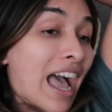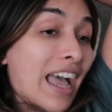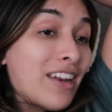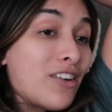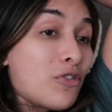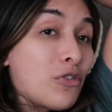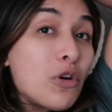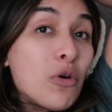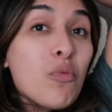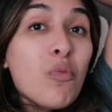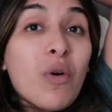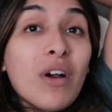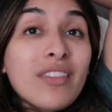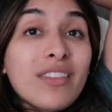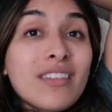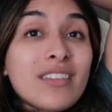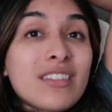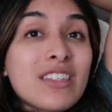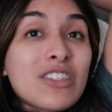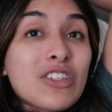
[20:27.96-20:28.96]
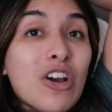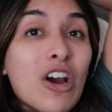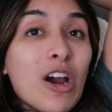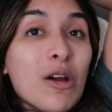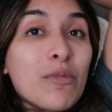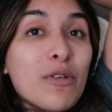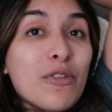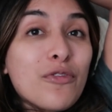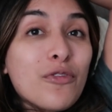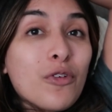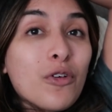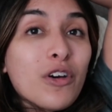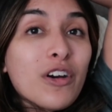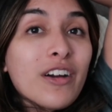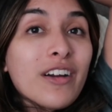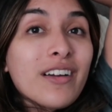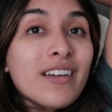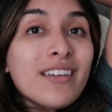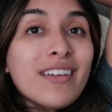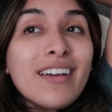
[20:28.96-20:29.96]
I don't know what this is karma
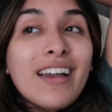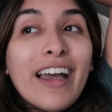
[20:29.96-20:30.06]
for.